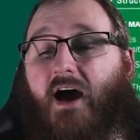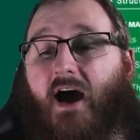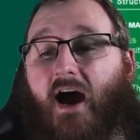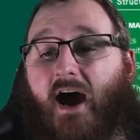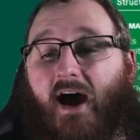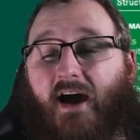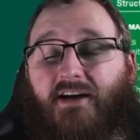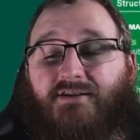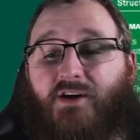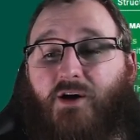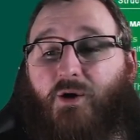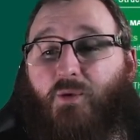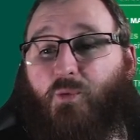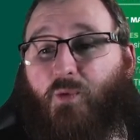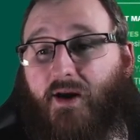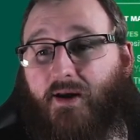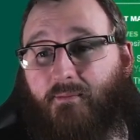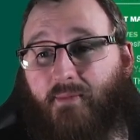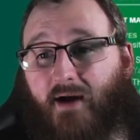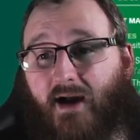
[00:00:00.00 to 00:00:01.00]
as our
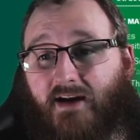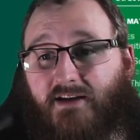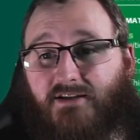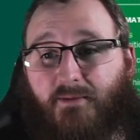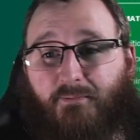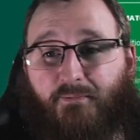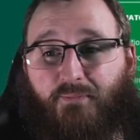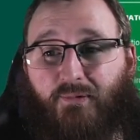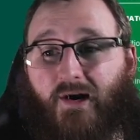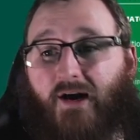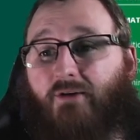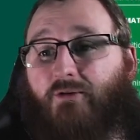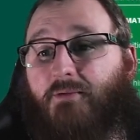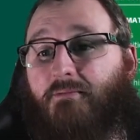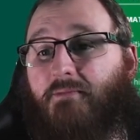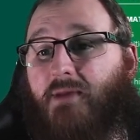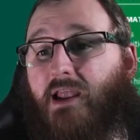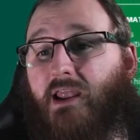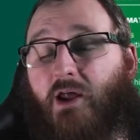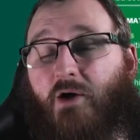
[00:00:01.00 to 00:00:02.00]
wing backs, Brown
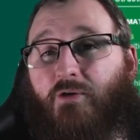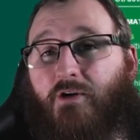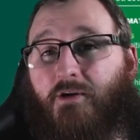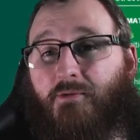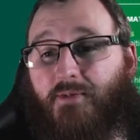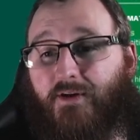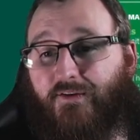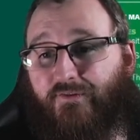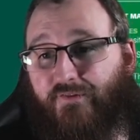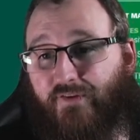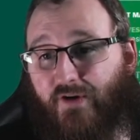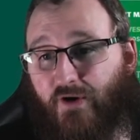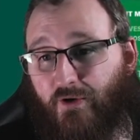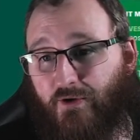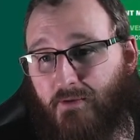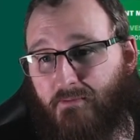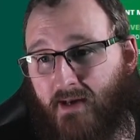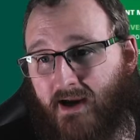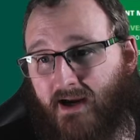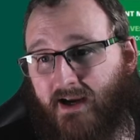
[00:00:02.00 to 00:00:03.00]
and Malone in midfield,
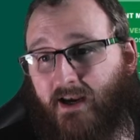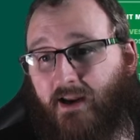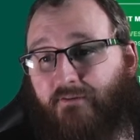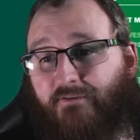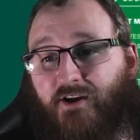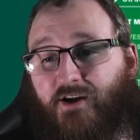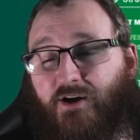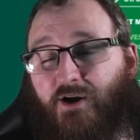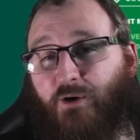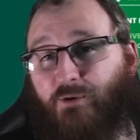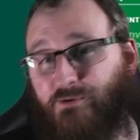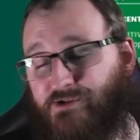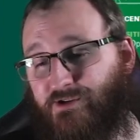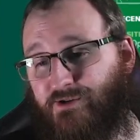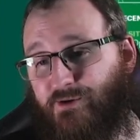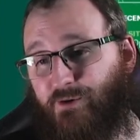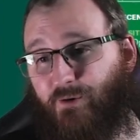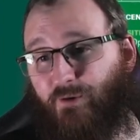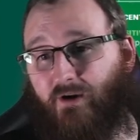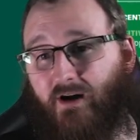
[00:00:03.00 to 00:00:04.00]
McAneff the goal
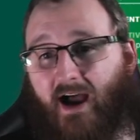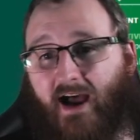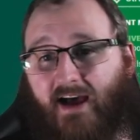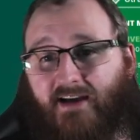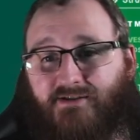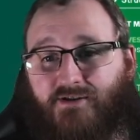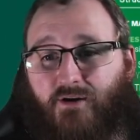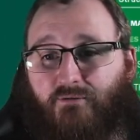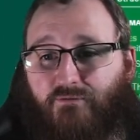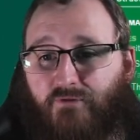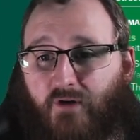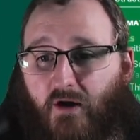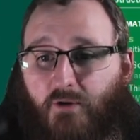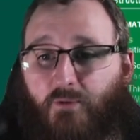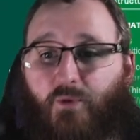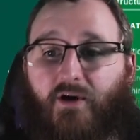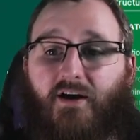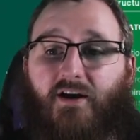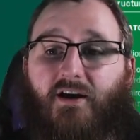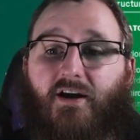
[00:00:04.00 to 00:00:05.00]
scorer as our right
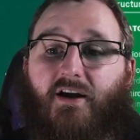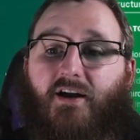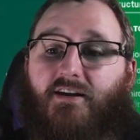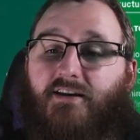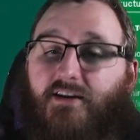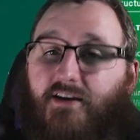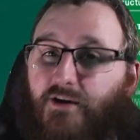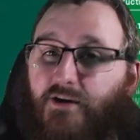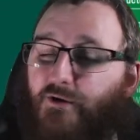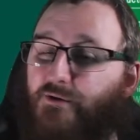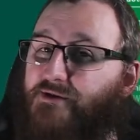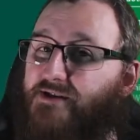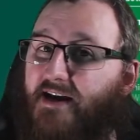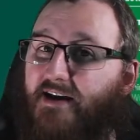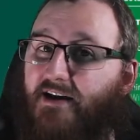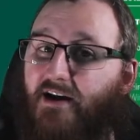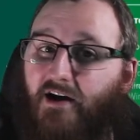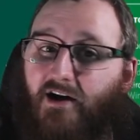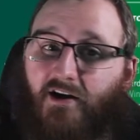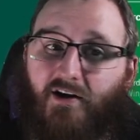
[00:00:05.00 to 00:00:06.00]
winger, Kiddo
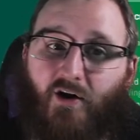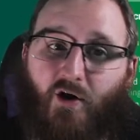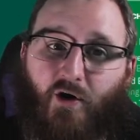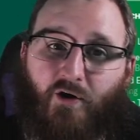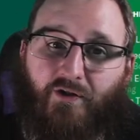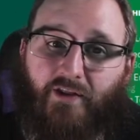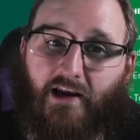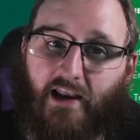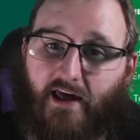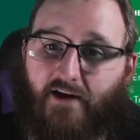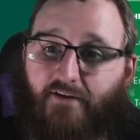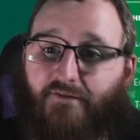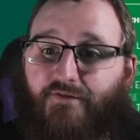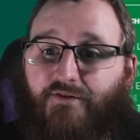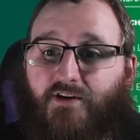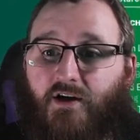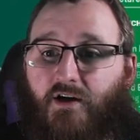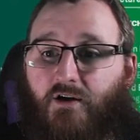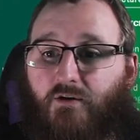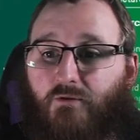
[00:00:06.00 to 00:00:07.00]
Taylor Hart on the
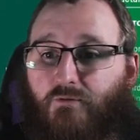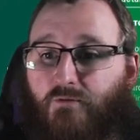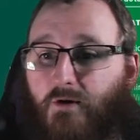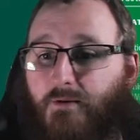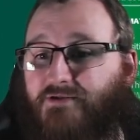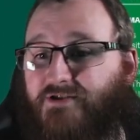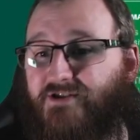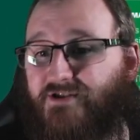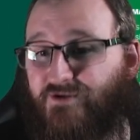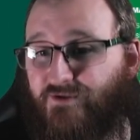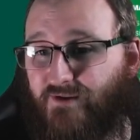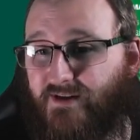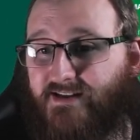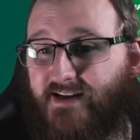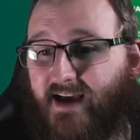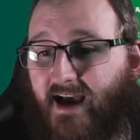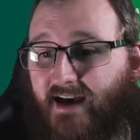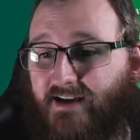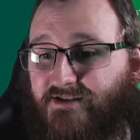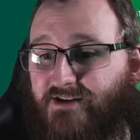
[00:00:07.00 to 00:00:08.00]
left, Rob Street
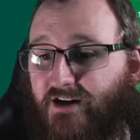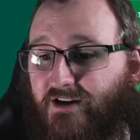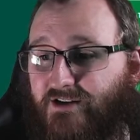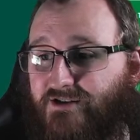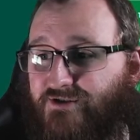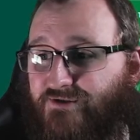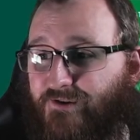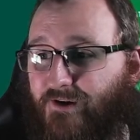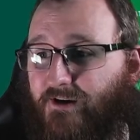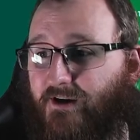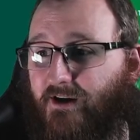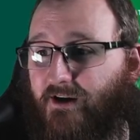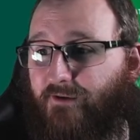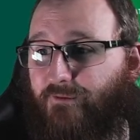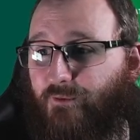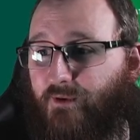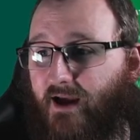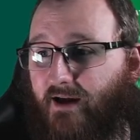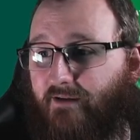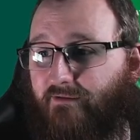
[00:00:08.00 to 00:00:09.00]
as our striker. If
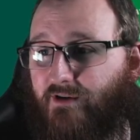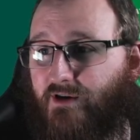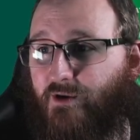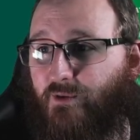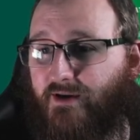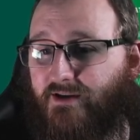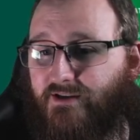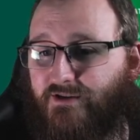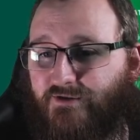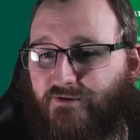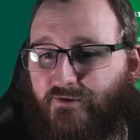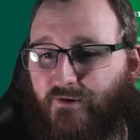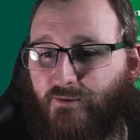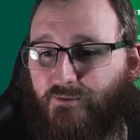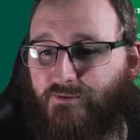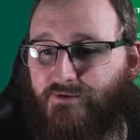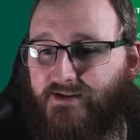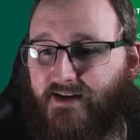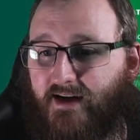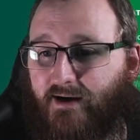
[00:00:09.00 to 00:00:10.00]
we have a quick
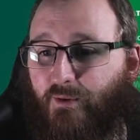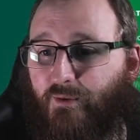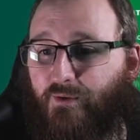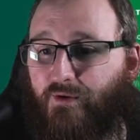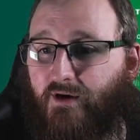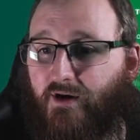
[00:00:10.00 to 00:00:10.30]
scroll down,